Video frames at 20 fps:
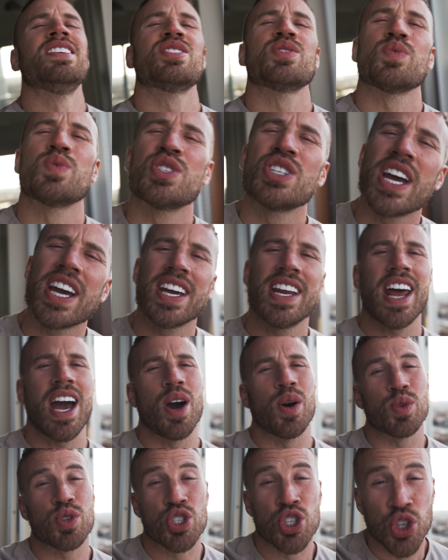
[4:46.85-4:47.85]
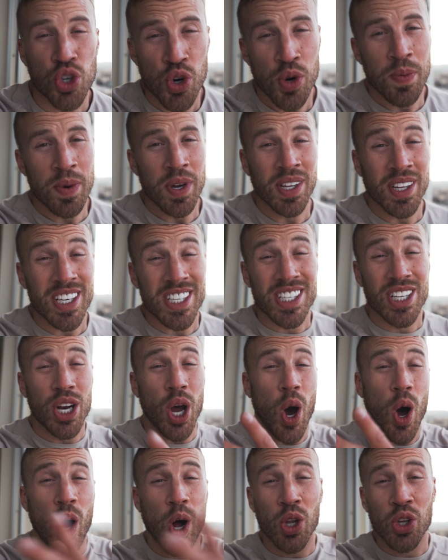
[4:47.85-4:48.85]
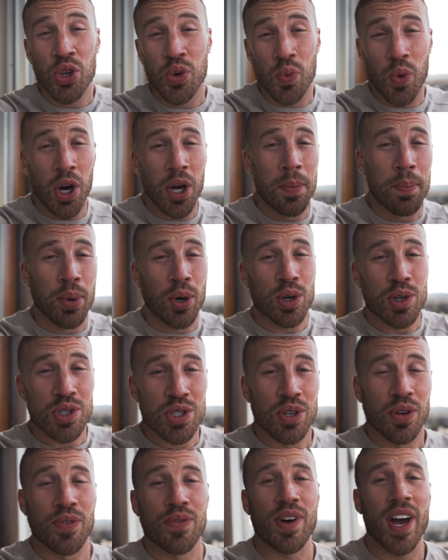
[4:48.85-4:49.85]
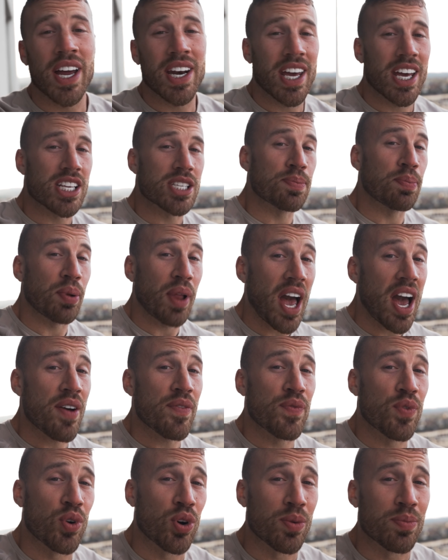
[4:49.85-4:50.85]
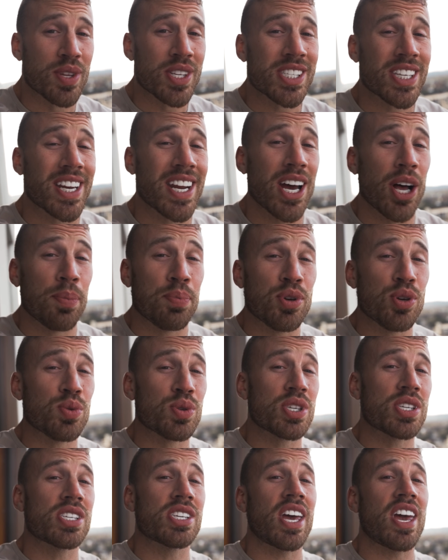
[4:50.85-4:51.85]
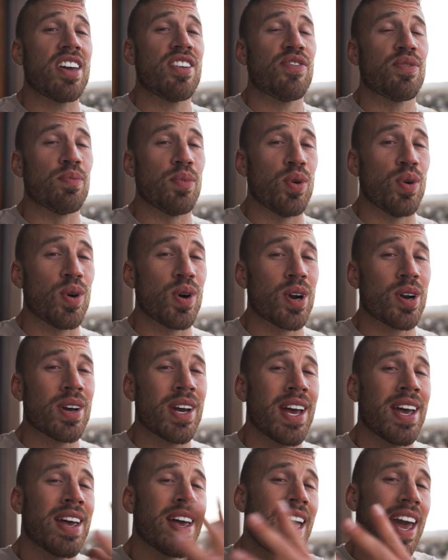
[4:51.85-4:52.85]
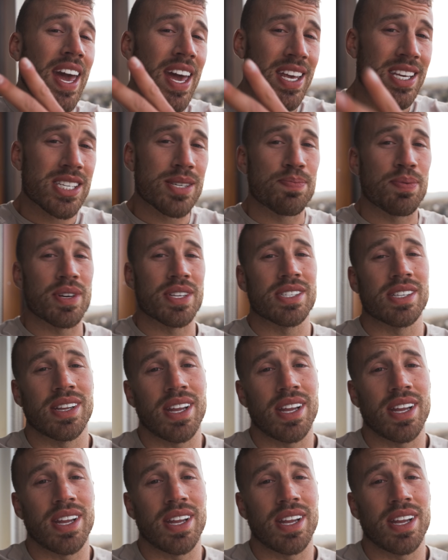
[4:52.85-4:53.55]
So check it out. Truebill is an all-in-one personal finance platform that's going to help you save more and spend